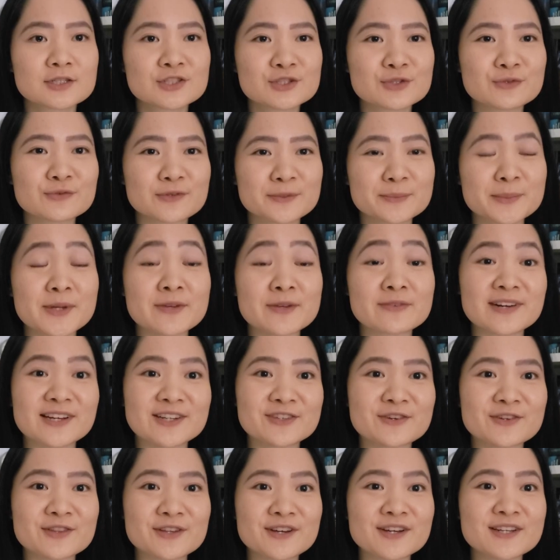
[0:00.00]
So for my
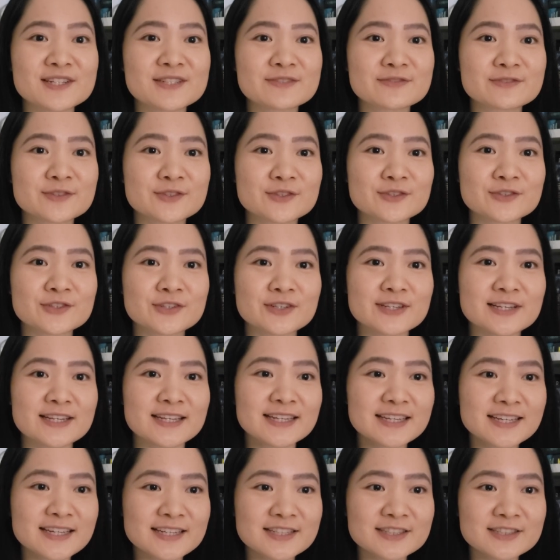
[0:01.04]
final thoughts for Crooked
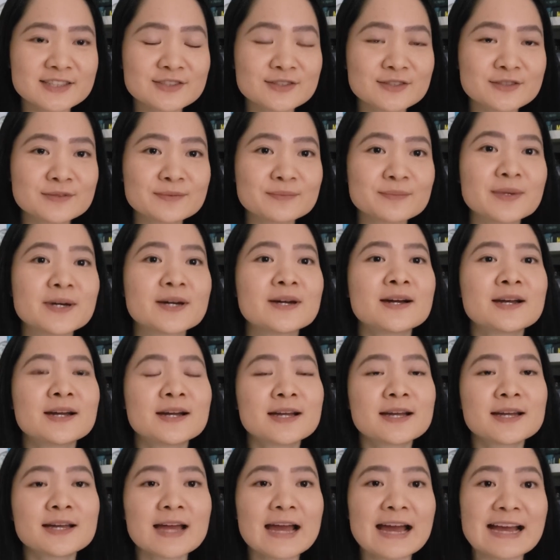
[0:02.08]
Kingdom,
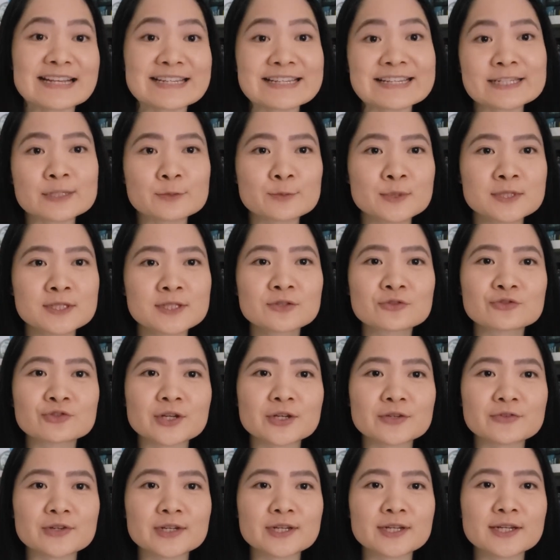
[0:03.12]
as this was a
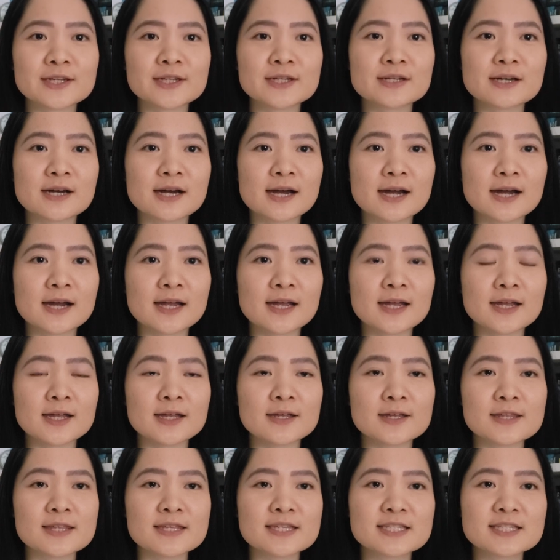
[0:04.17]
reread,
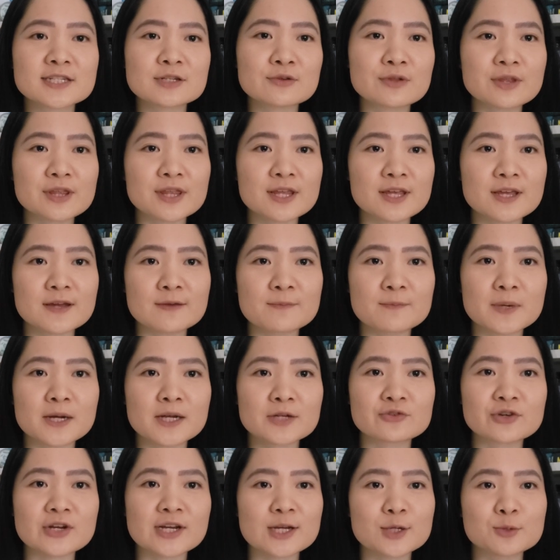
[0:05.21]
I still think my
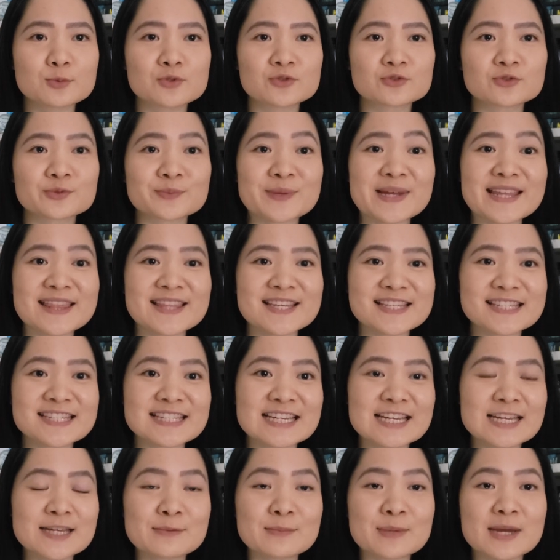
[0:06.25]
rating will remain the
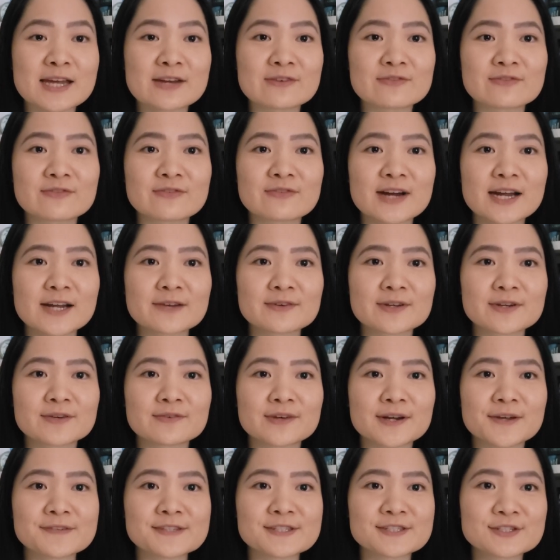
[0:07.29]
same at 5 out of
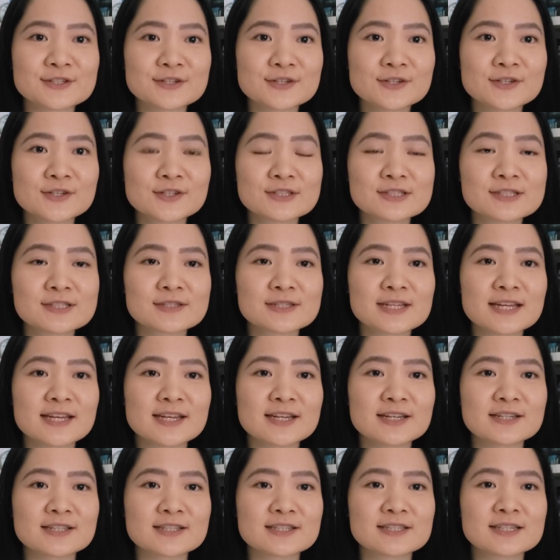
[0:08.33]
5 stars,
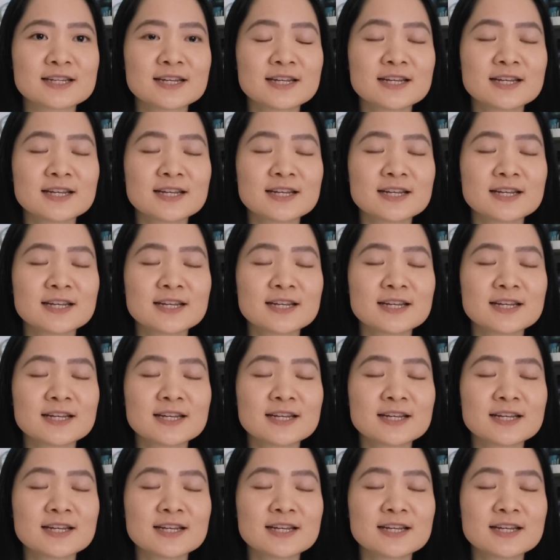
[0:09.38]
and